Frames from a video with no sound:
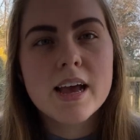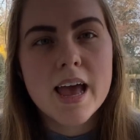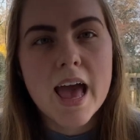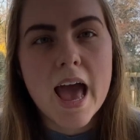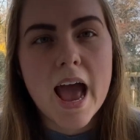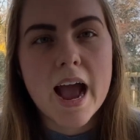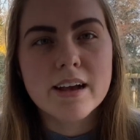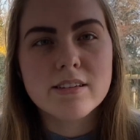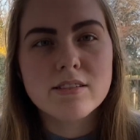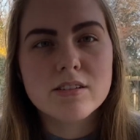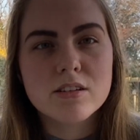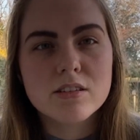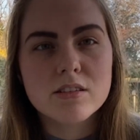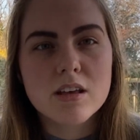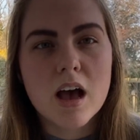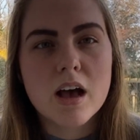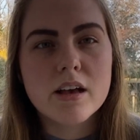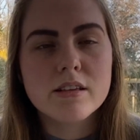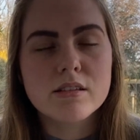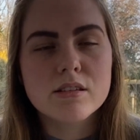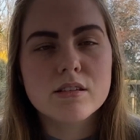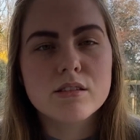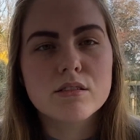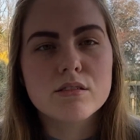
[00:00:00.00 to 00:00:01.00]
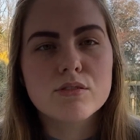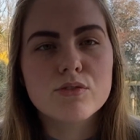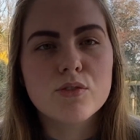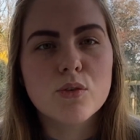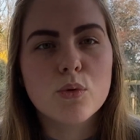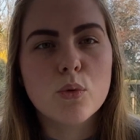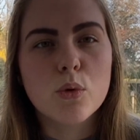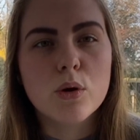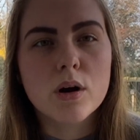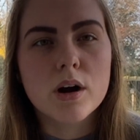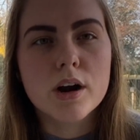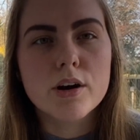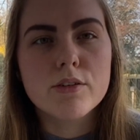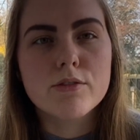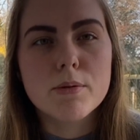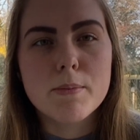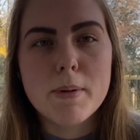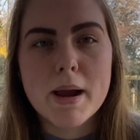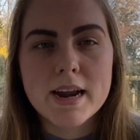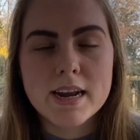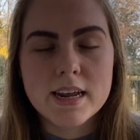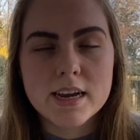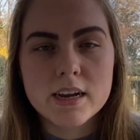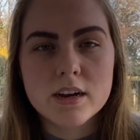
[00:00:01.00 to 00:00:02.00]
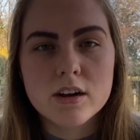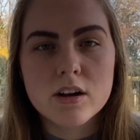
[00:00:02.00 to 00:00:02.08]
exercises for remaining